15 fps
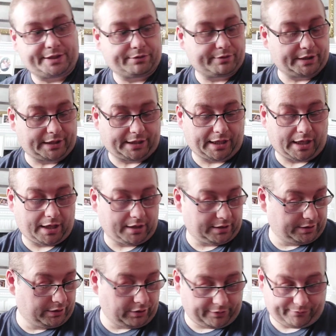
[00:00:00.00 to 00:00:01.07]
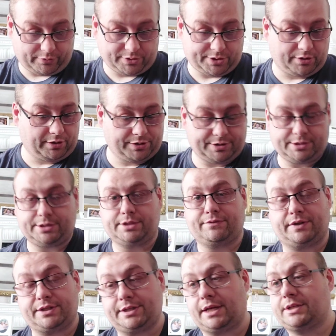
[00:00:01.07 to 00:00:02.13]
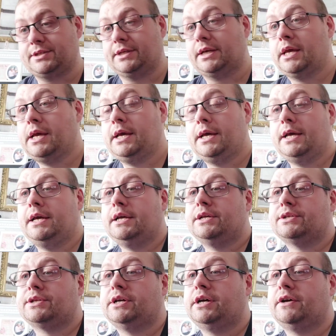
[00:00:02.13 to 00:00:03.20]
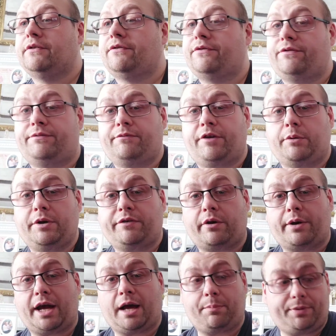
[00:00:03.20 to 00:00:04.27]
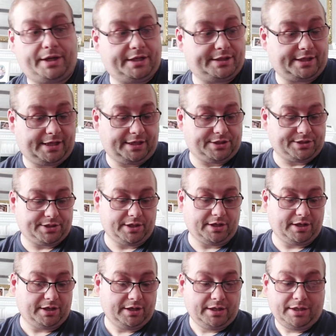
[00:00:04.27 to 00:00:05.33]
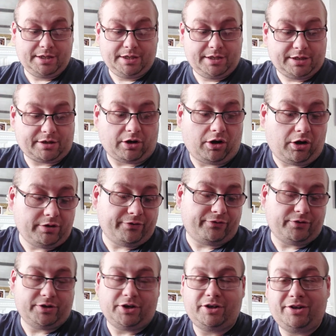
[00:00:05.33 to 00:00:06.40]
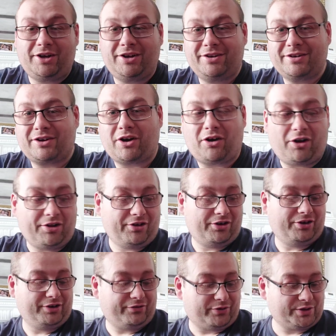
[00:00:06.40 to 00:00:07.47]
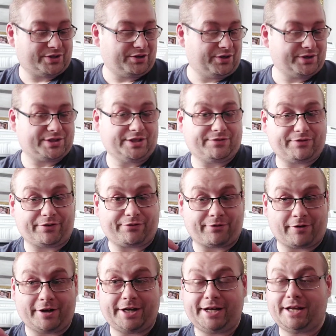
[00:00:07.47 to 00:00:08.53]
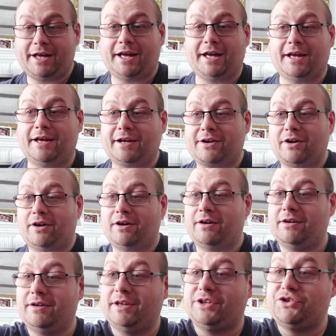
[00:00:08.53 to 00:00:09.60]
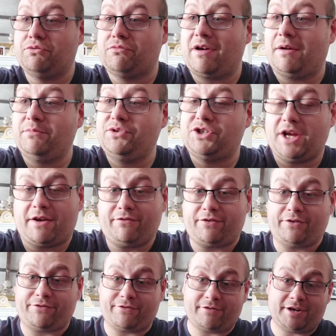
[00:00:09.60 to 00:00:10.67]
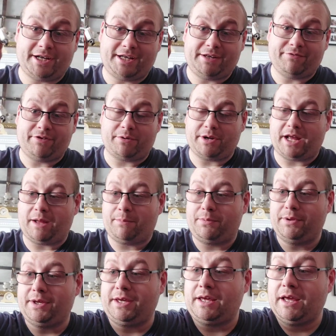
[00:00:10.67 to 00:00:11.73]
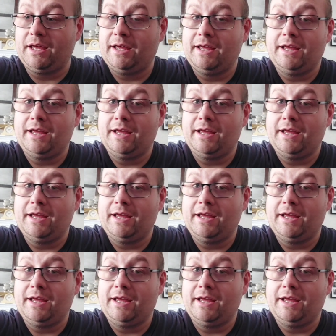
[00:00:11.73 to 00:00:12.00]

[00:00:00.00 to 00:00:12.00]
You really can't, and Only Fools and Horses is fantastic. So very, very happy indeed. So got all Only Fools and Horses for free. Got a ramjet for free. Very happy.